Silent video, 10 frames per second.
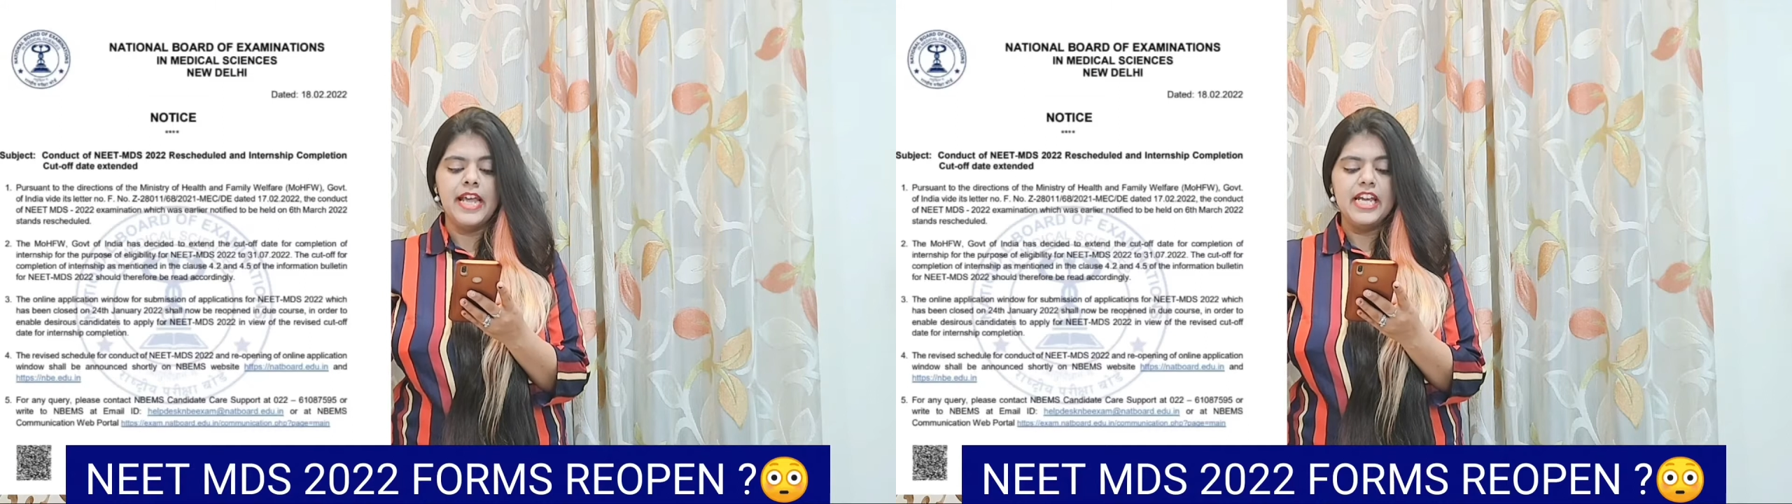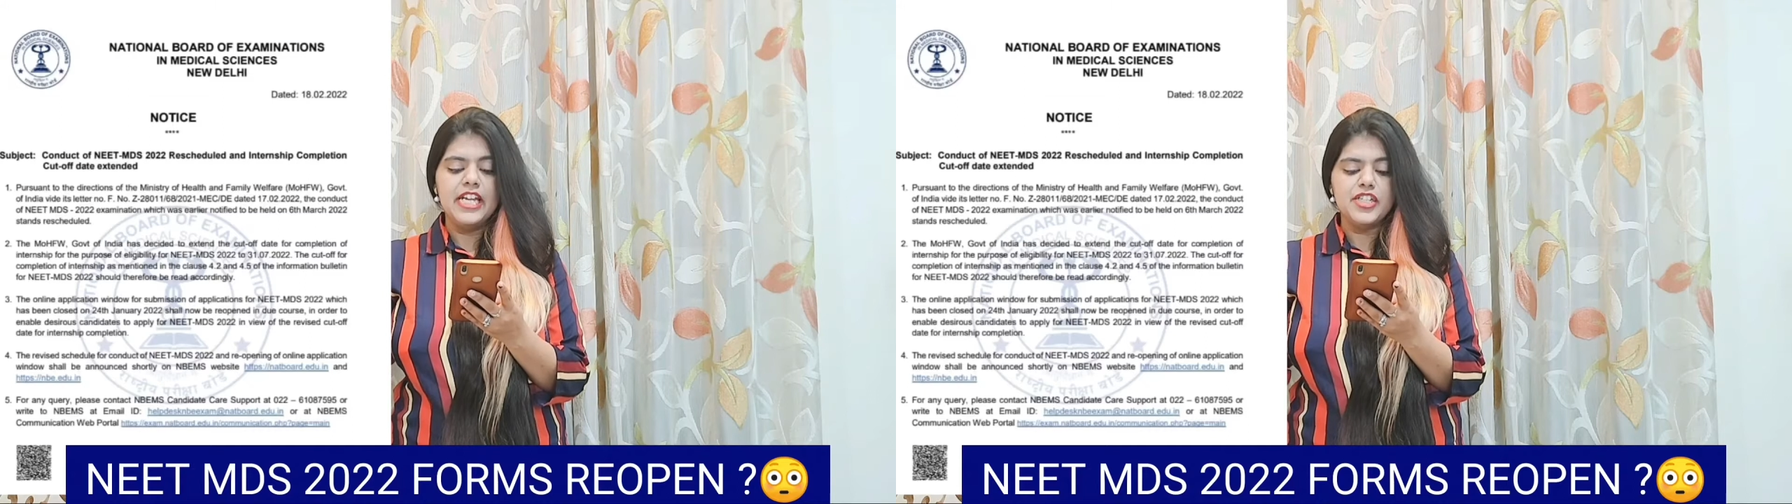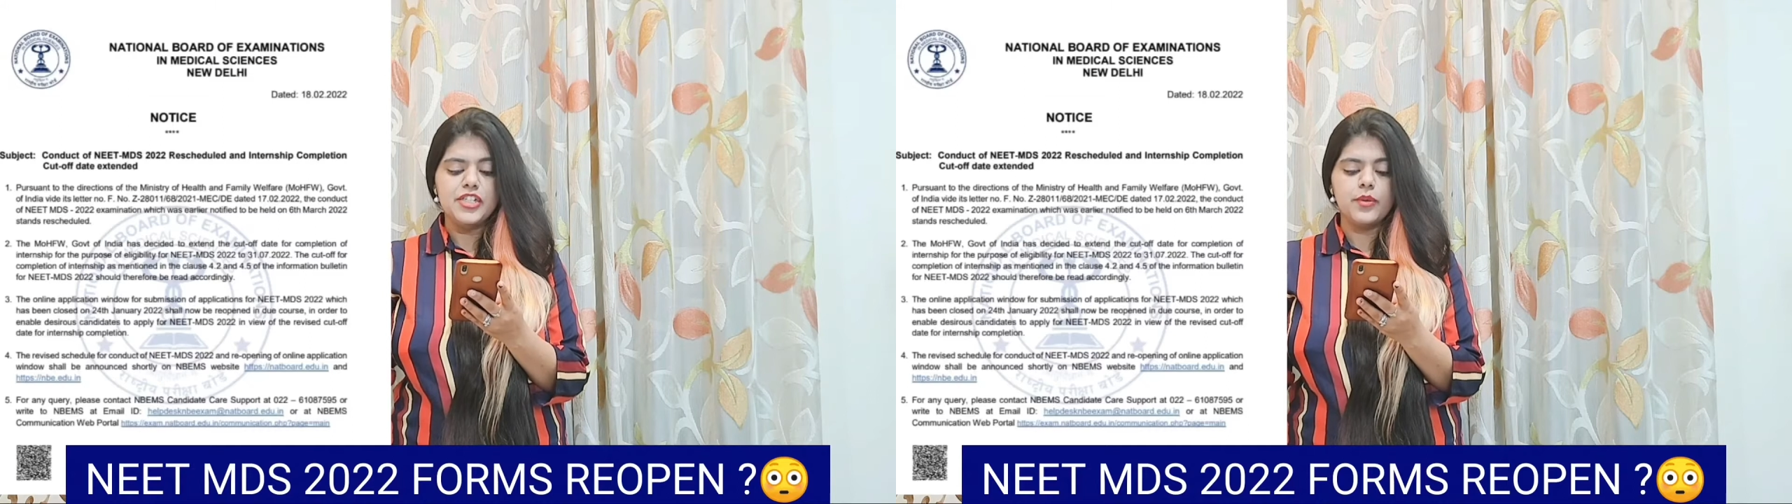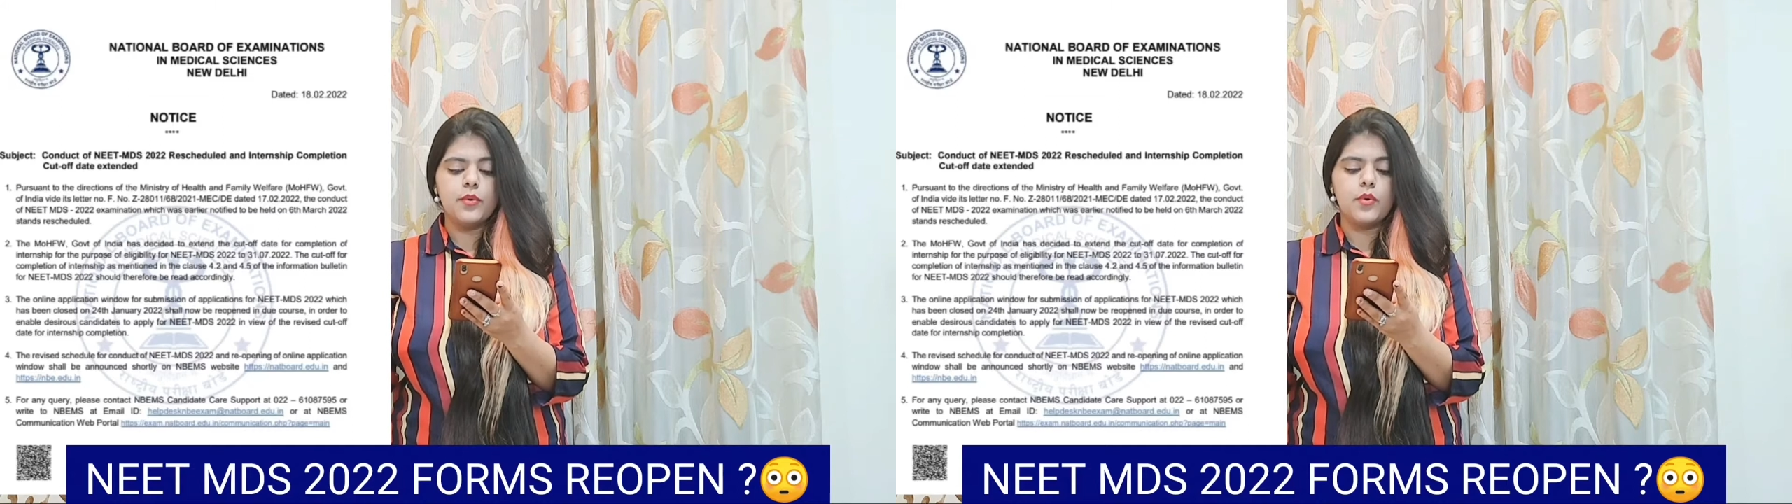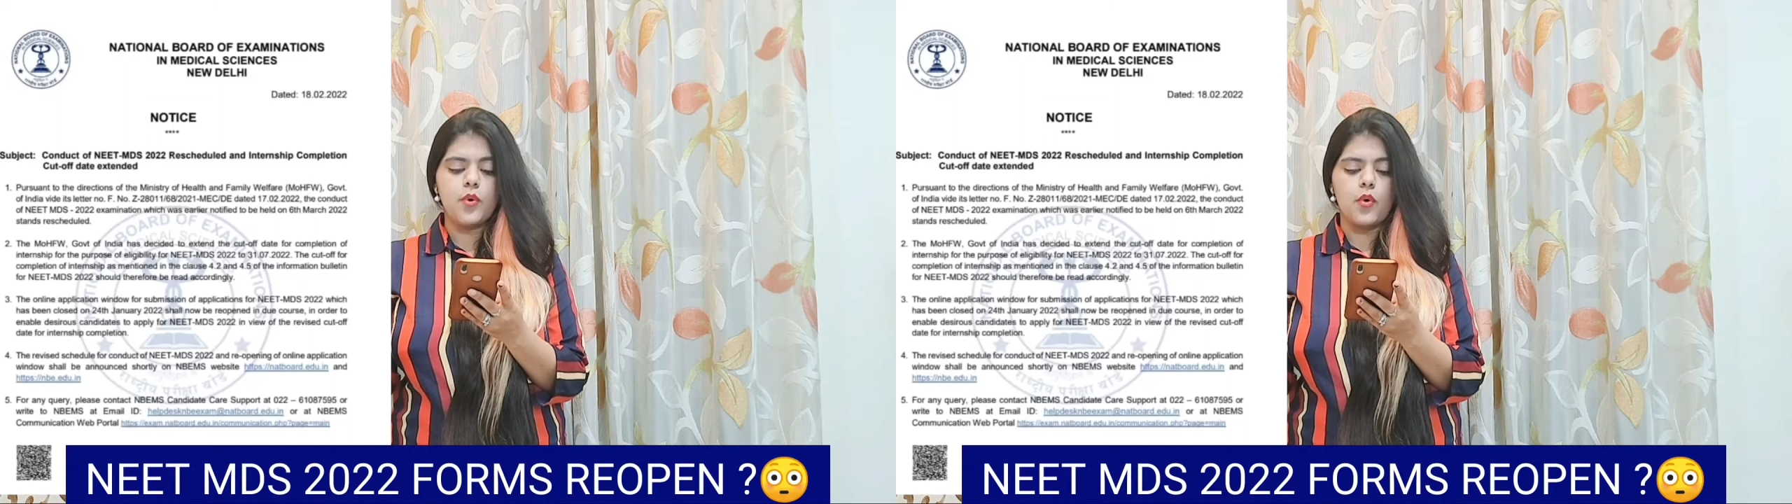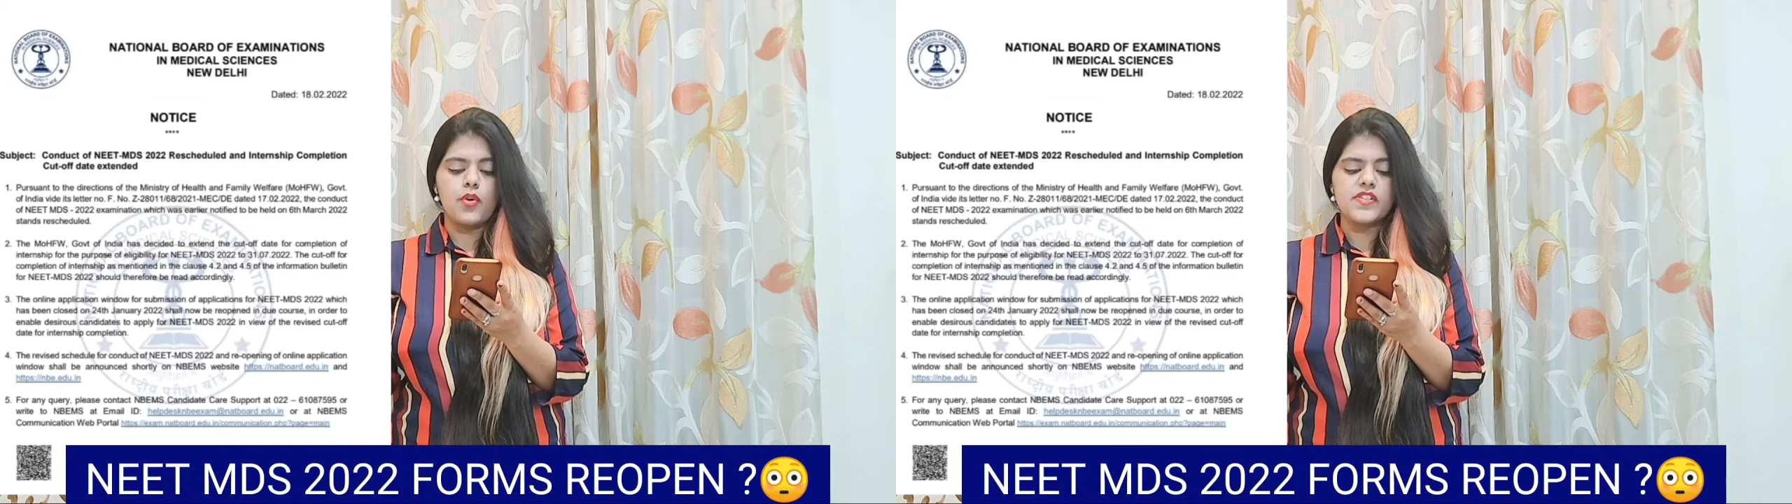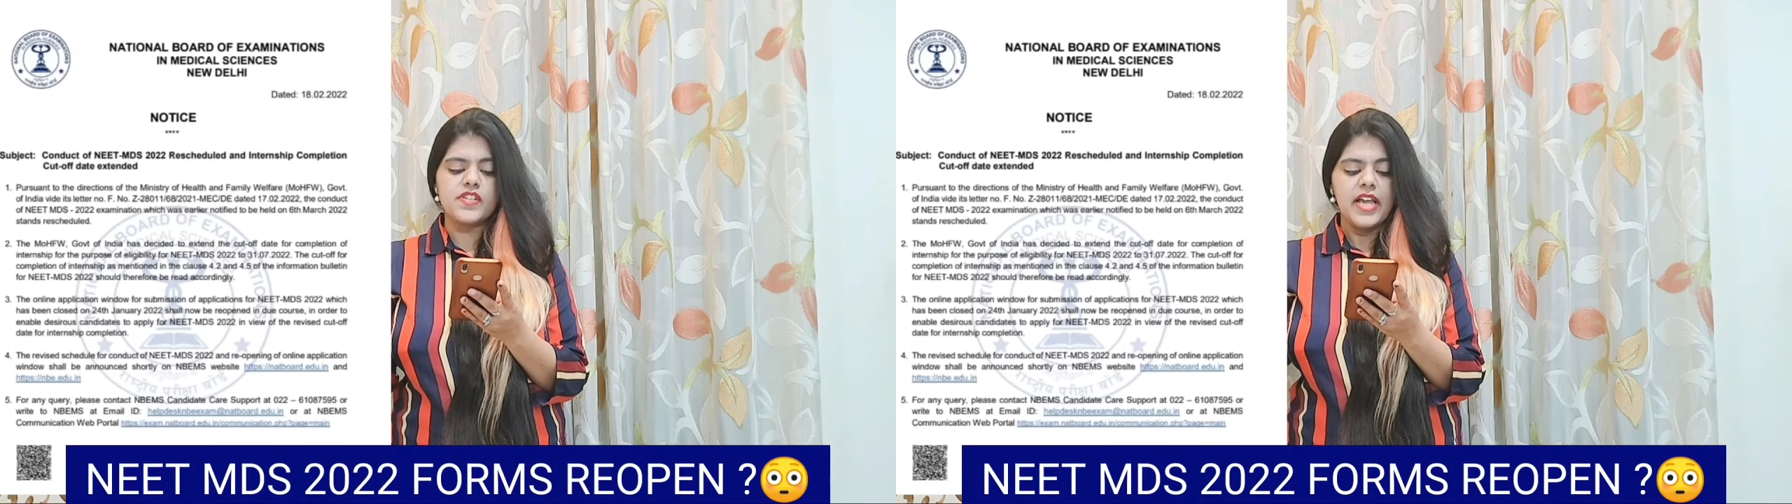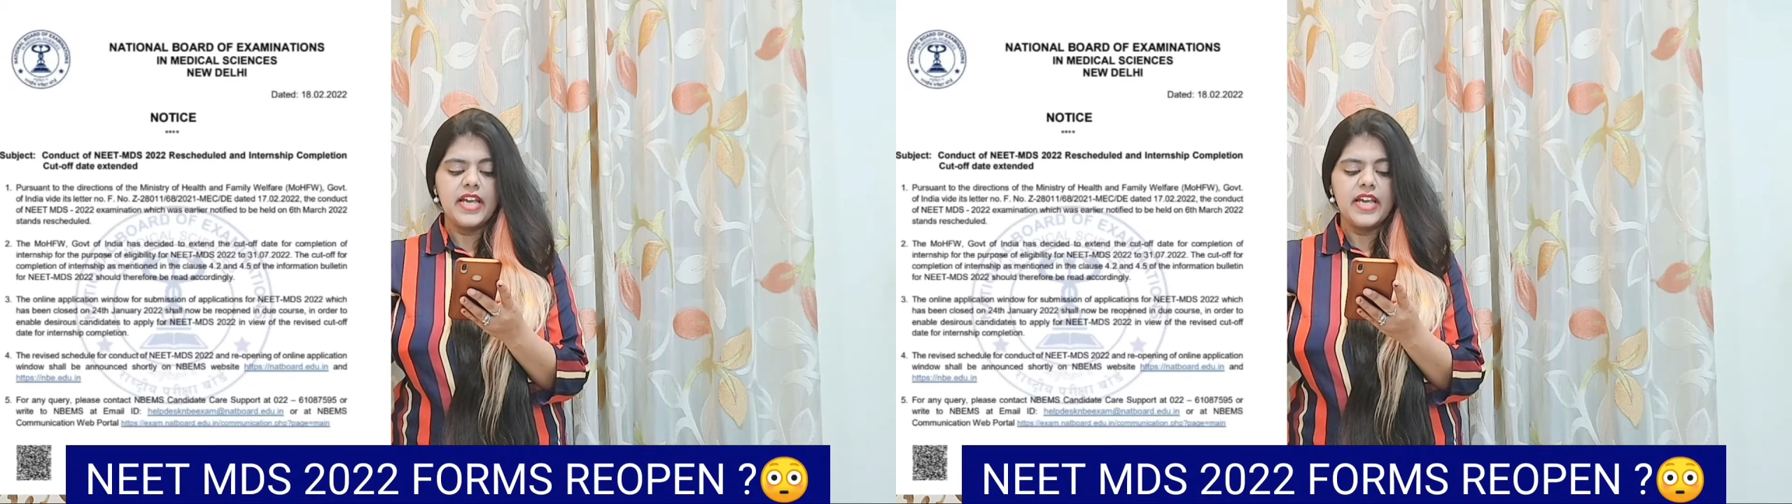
in due course